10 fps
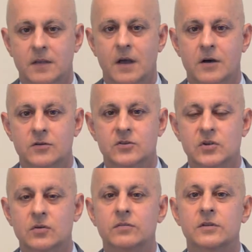
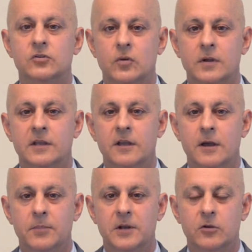Also, the trucking
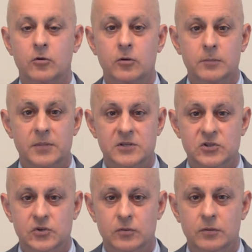company could be
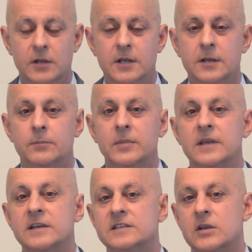sued
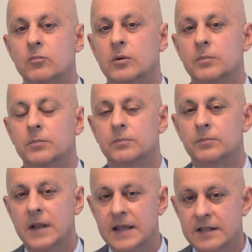because they were
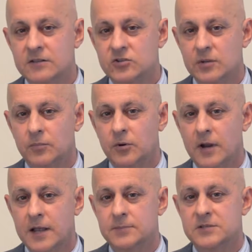negligent
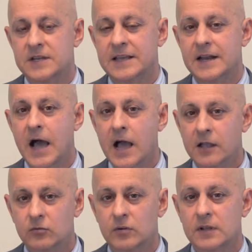perhaps in
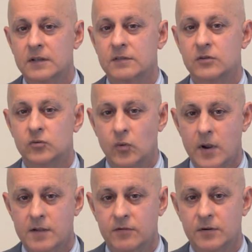hiring the
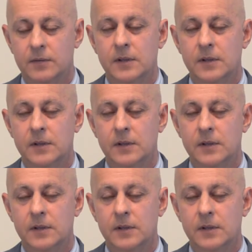driver.